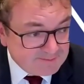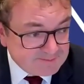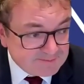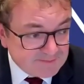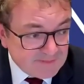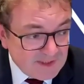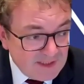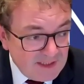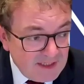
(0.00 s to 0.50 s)
out.
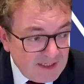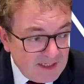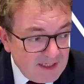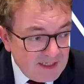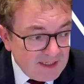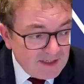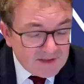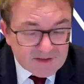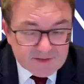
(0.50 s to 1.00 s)

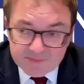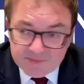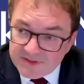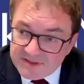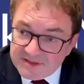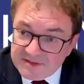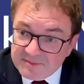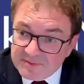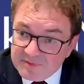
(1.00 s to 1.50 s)
And those
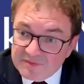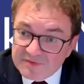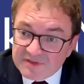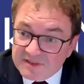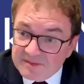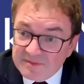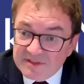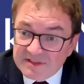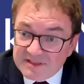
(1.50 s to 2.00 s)

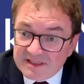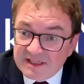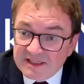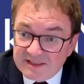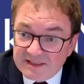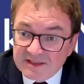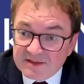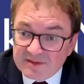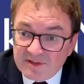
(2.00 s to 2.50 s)
principles can be
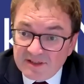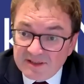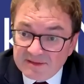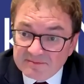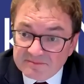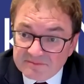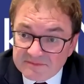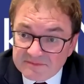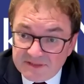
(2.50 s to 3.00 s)
stated
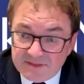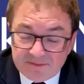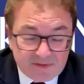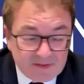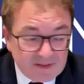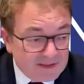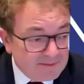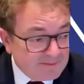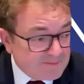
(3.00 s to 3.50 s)
quite
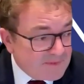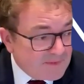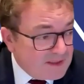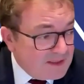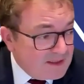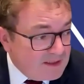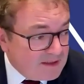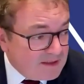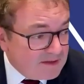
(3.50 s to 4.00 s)
simply.
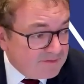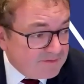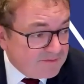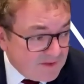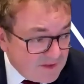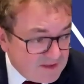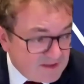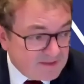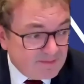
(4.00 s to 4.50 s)
The
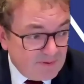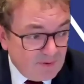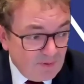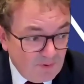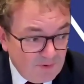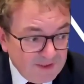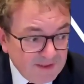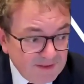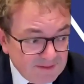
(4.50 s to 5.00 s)
first
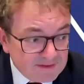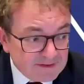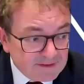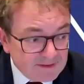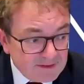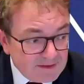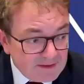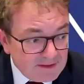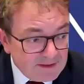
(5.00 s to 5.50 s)

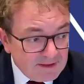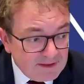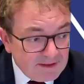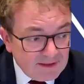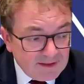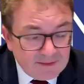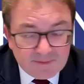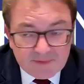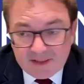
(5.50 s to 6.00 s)
point
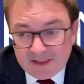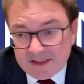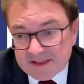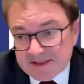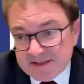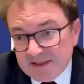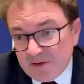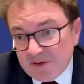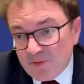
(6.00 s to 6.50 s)

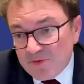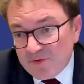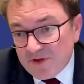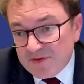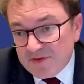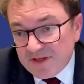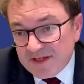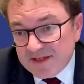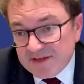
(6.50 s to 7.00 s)
is that
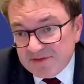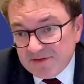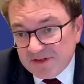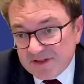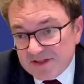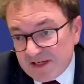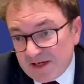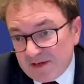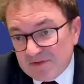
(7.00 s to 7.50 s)
although
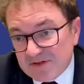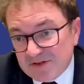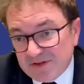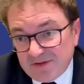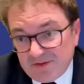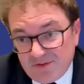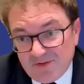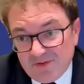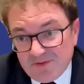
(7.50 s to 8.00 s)
these are
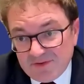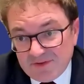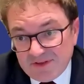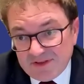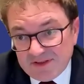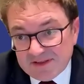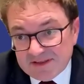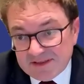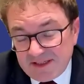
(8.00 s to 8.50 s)
exceptional
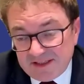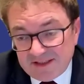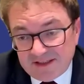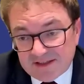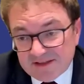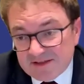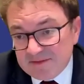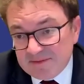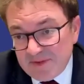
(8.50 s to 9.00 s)
orders,
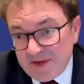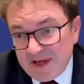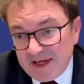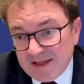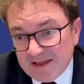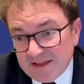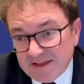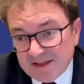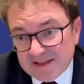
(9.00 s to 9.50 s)
that doesn't
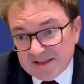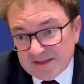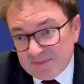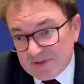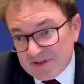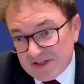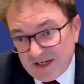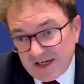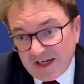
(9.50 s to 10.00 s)
mean that
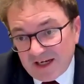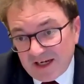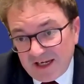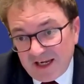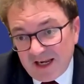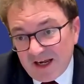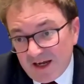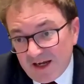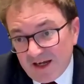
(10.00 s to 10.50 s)
there's a
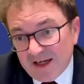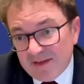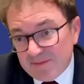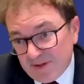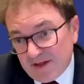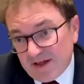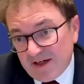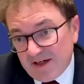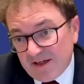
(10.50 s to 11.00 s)
particularly
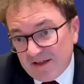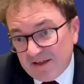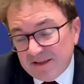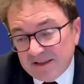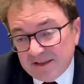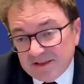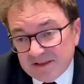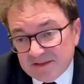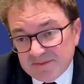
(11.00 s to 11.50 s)
high
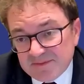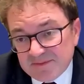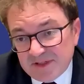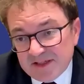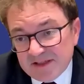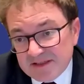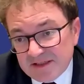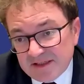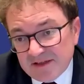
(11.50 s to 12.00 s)
bar. It just
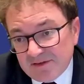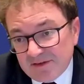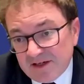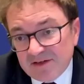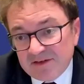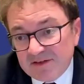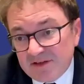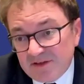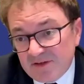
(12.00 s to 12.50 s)
means that
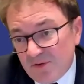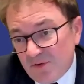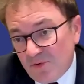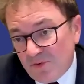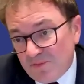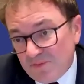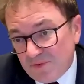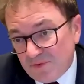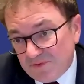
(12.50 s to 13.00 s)
they're out of the
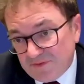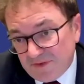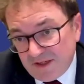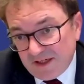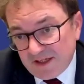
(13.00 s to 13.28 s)
norm,